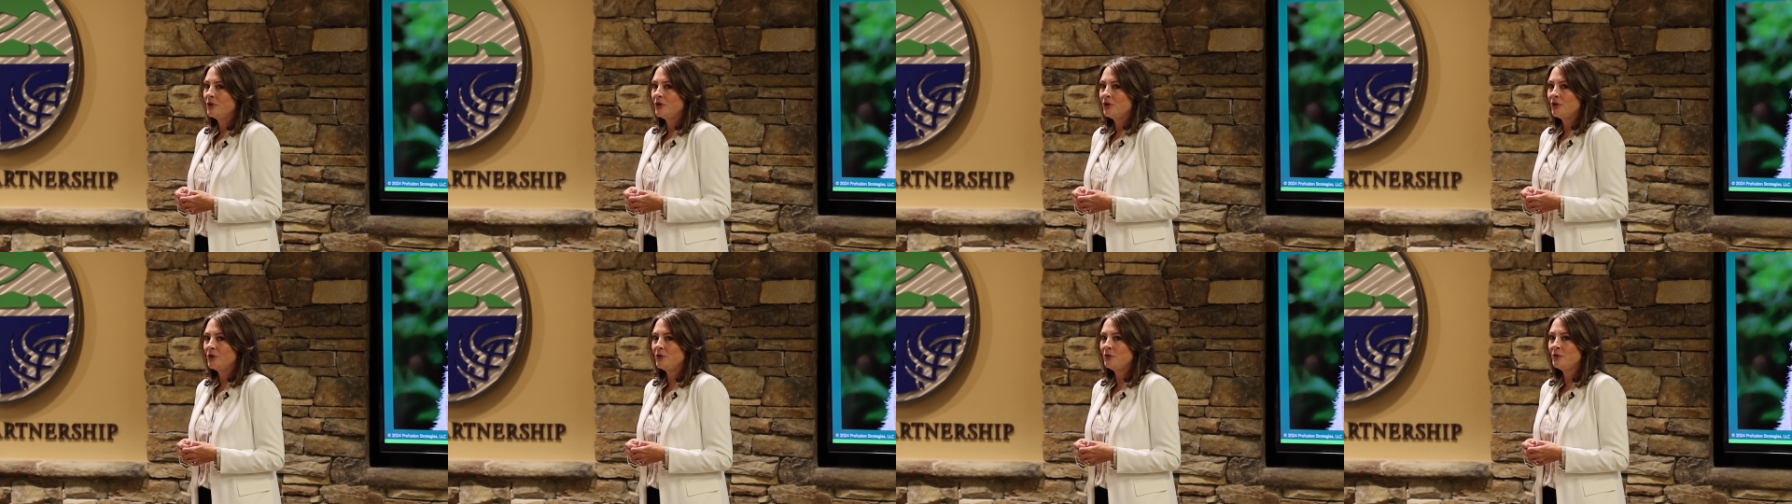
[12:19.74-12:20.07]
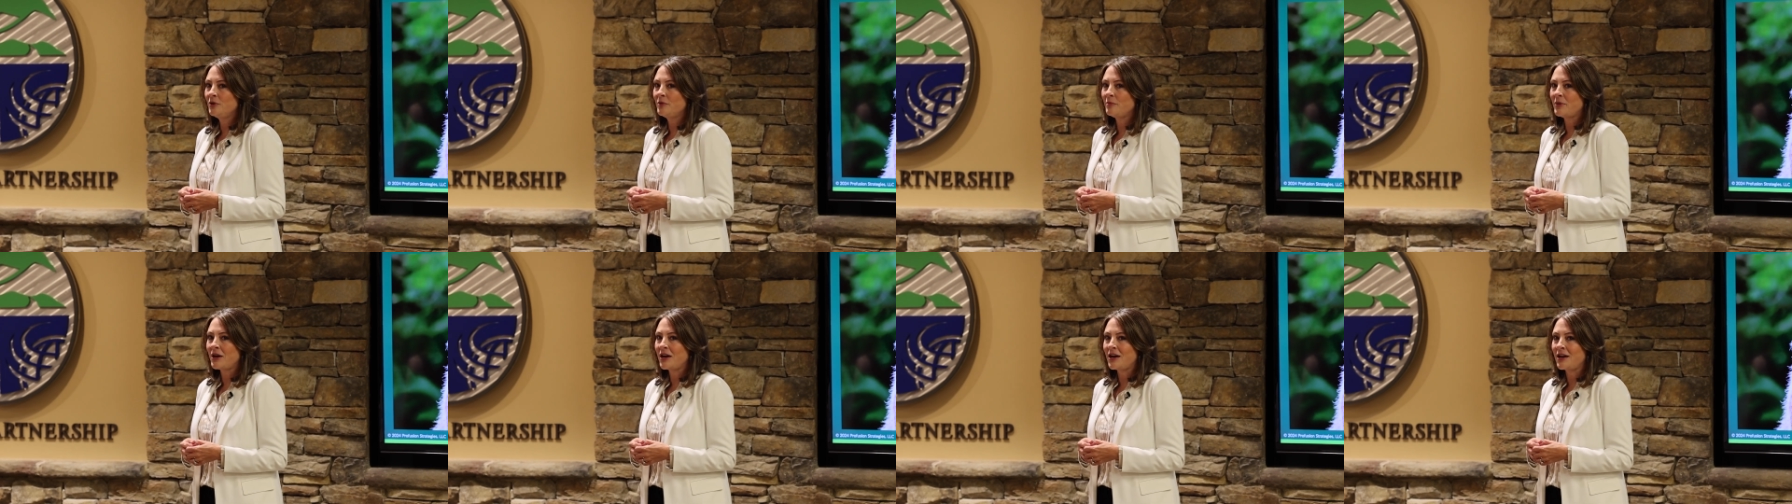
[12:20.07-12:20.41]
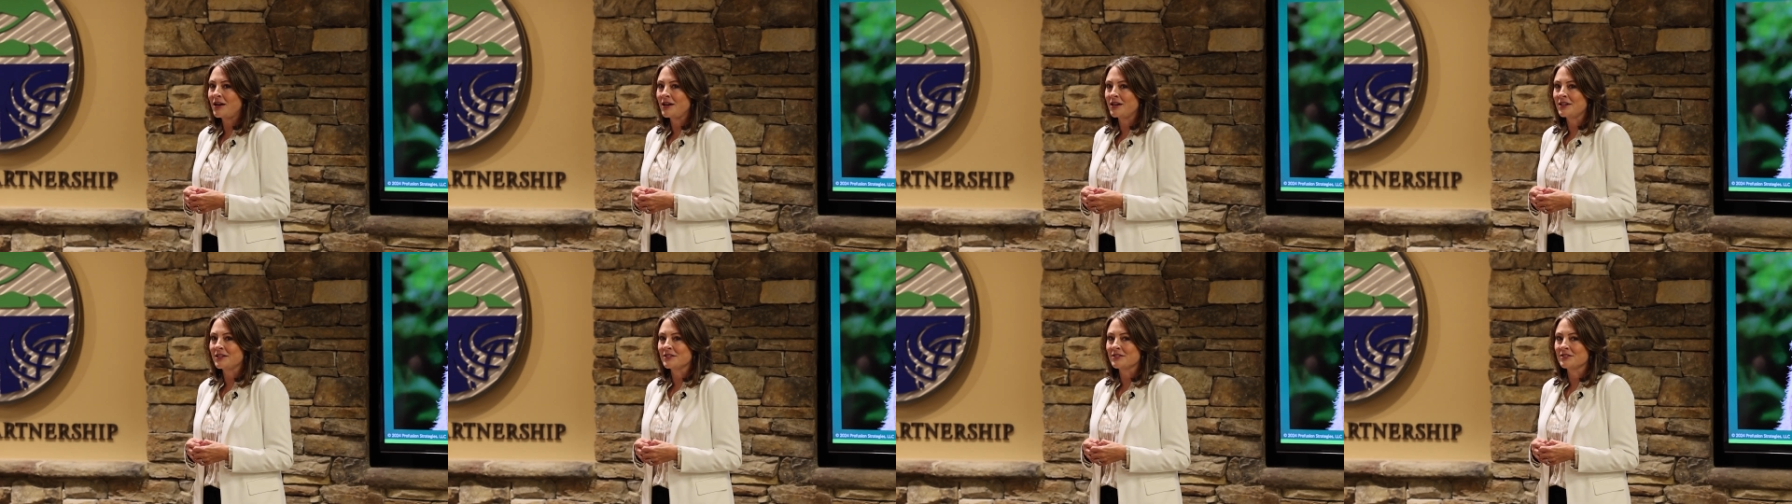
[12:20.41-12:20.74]
who am
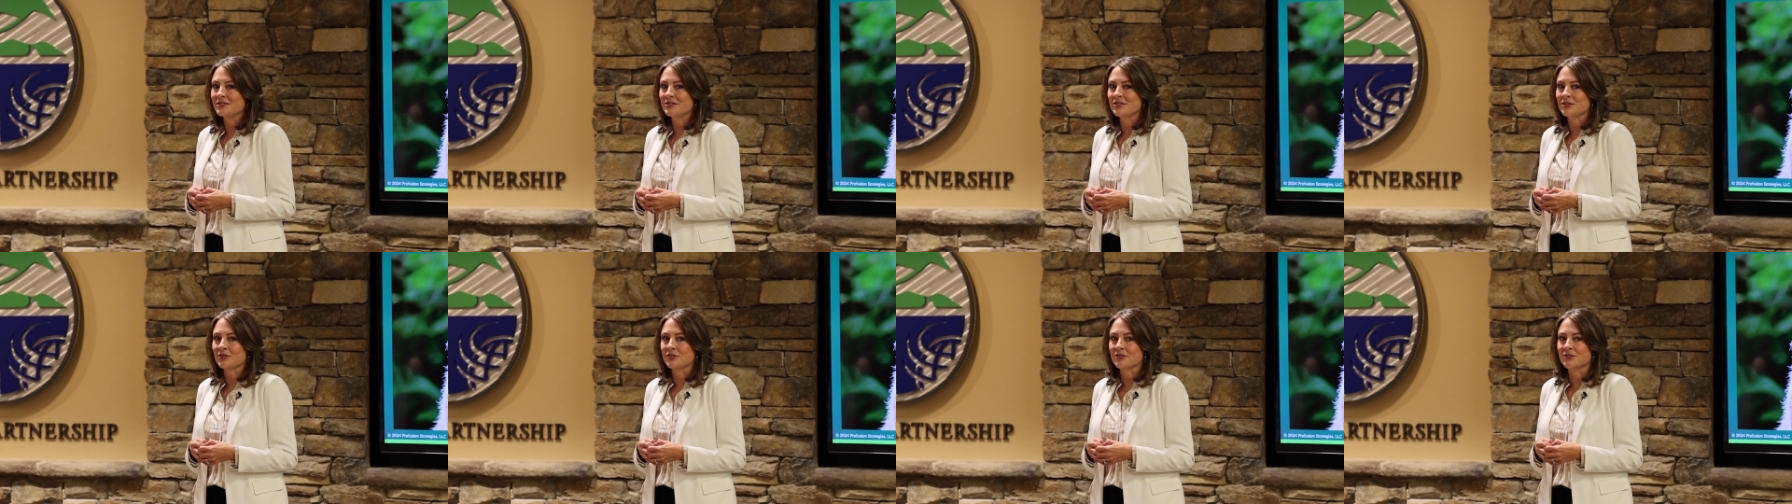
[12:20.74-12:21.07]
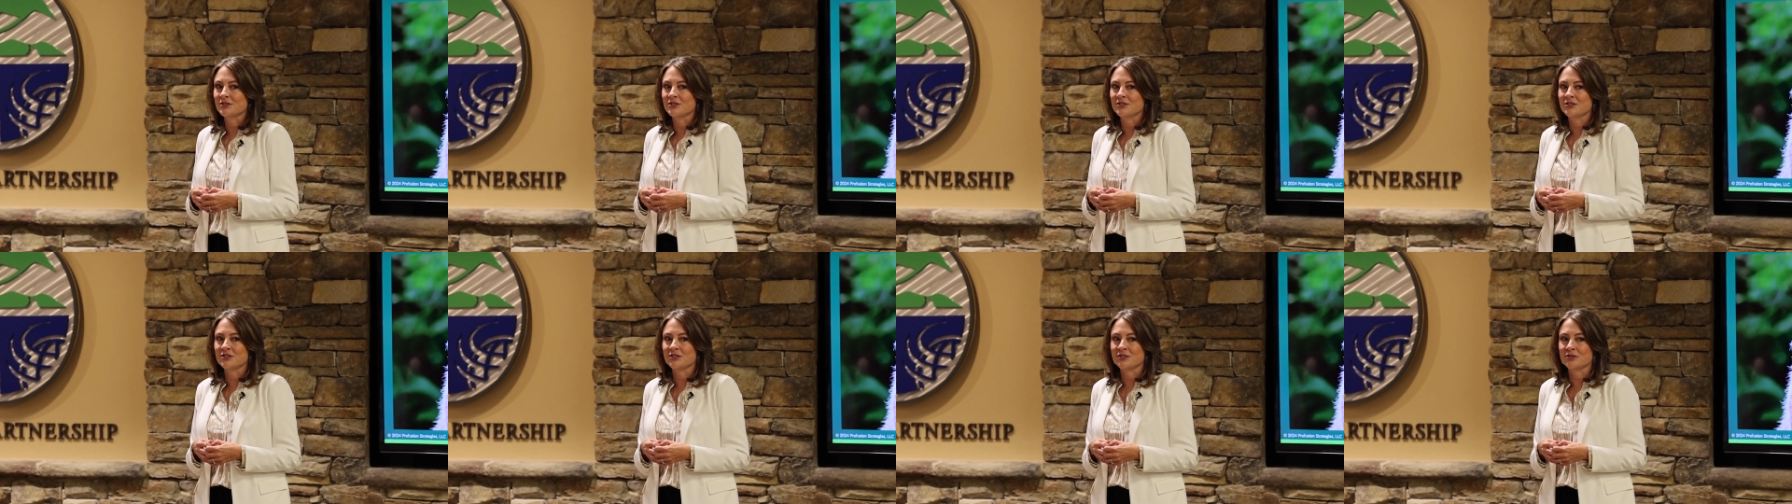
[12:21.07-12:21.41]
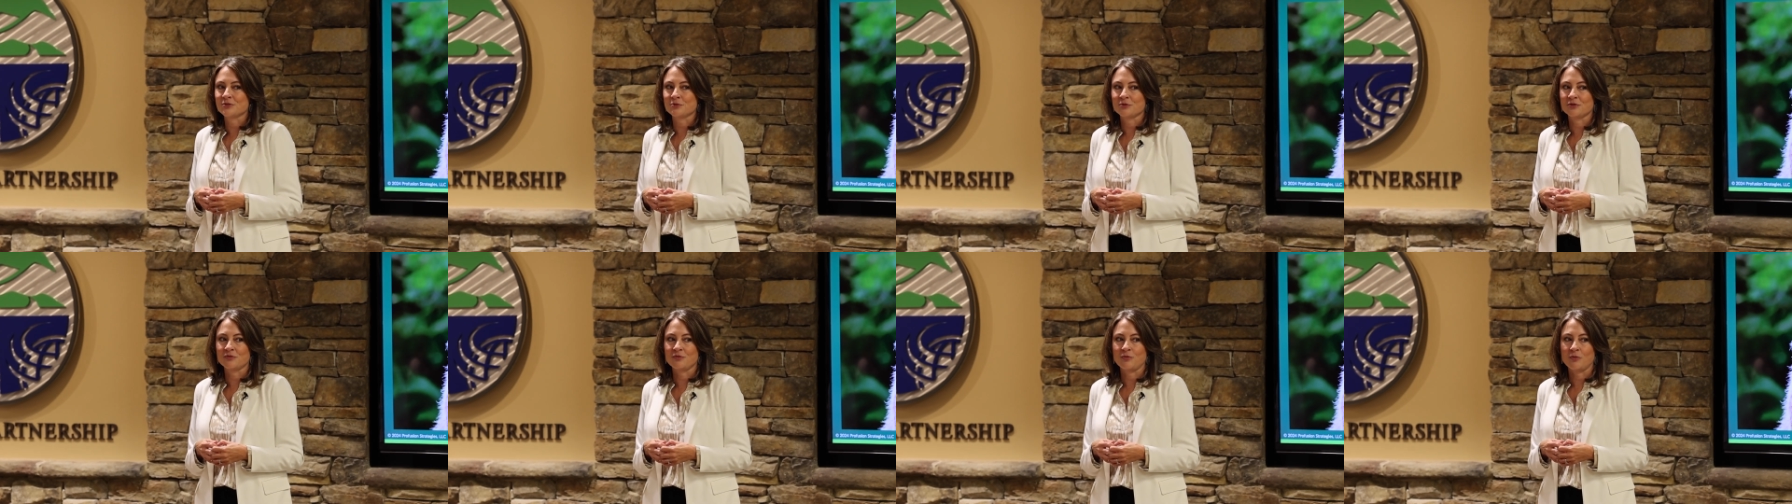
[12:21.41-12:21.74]
I to, to
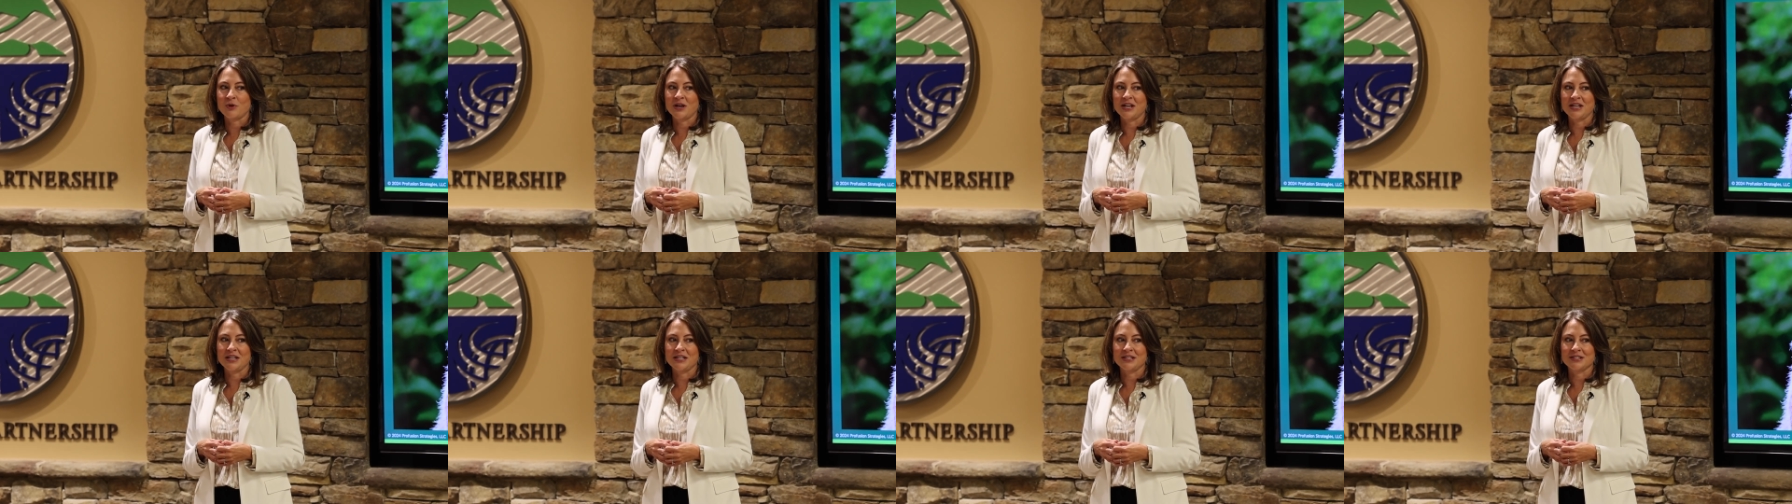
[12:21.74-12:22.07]
sort of wade